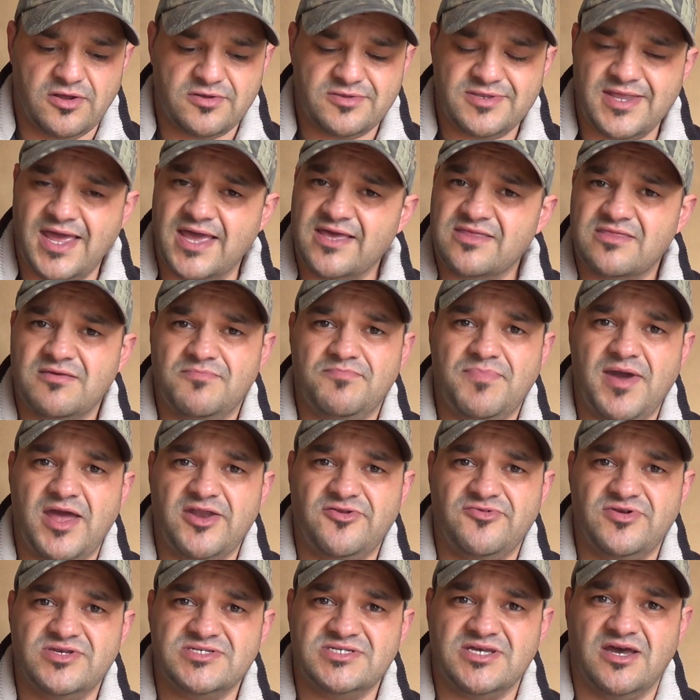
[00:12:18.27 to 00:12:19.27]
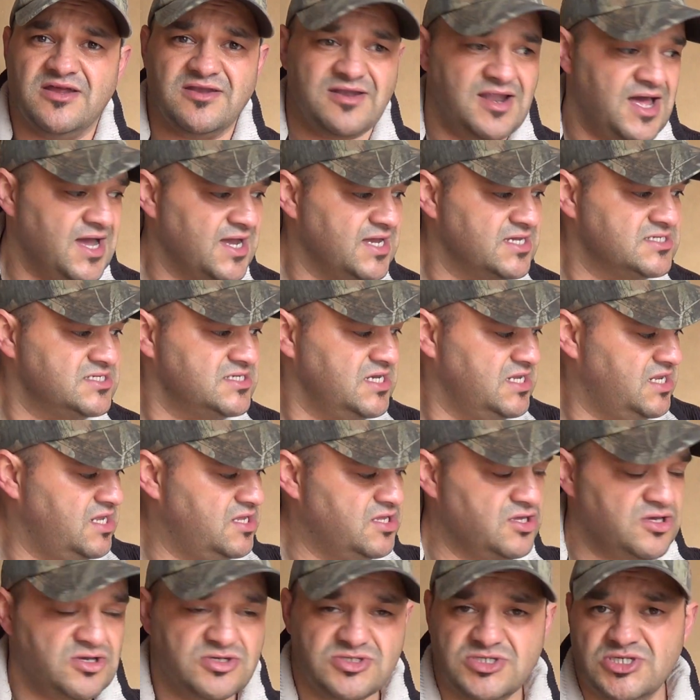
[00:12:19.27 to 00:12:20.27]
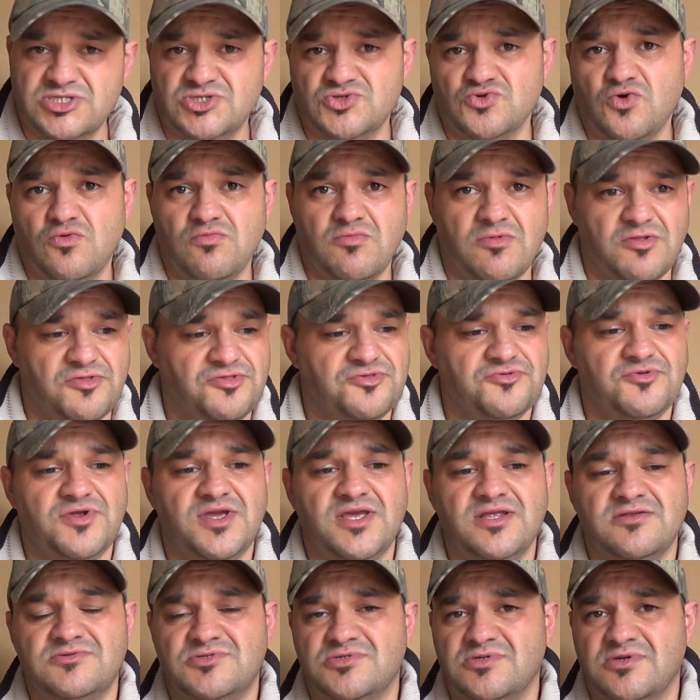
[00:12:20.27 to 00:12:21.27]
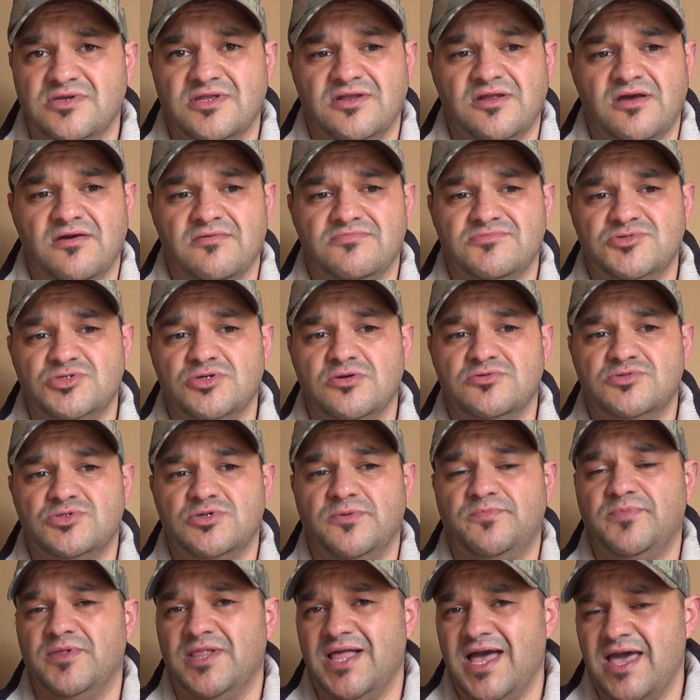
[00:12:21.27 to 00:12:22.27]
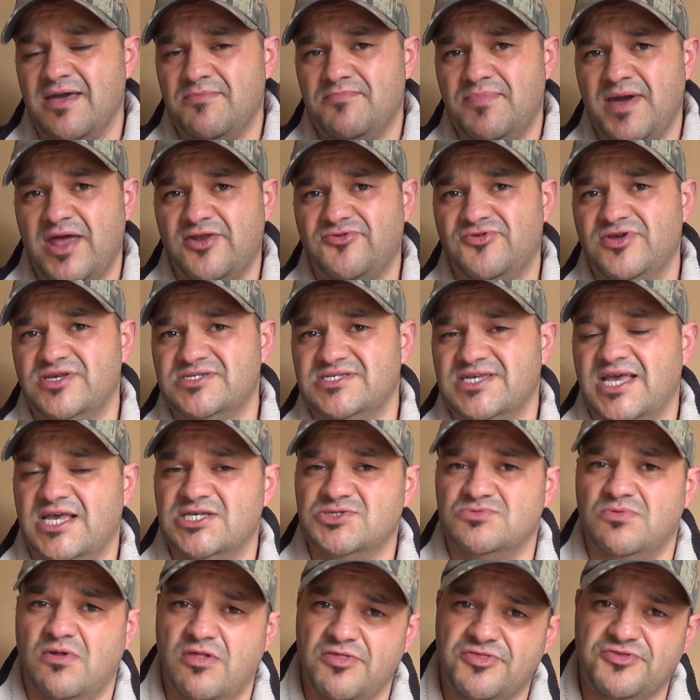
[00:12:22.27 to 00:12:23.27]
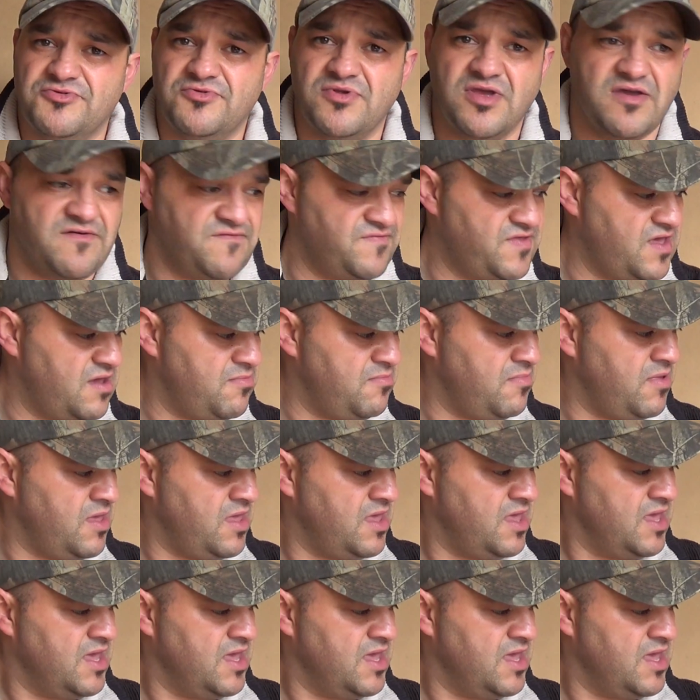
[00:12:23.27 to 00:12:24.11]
take the batteries out. Like I said, it uses normal AAA batteries as well, 3 of them.